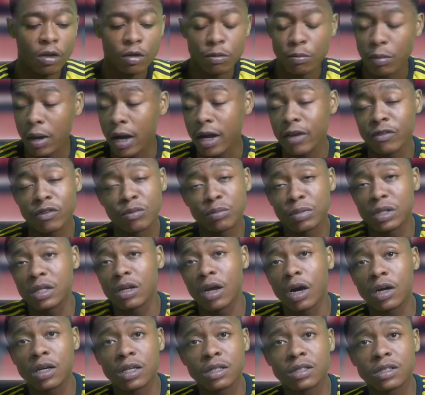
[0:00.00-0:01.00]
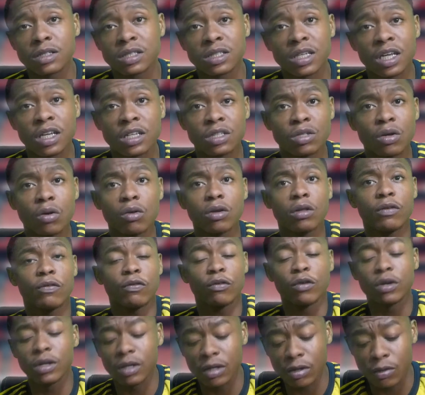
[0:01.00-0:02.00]
You might even be lucky to say it's only
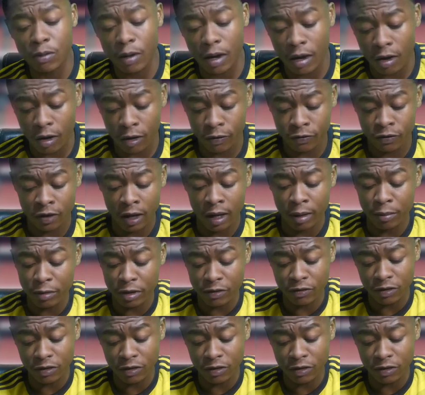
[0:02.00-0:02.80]
3-0 at halftime,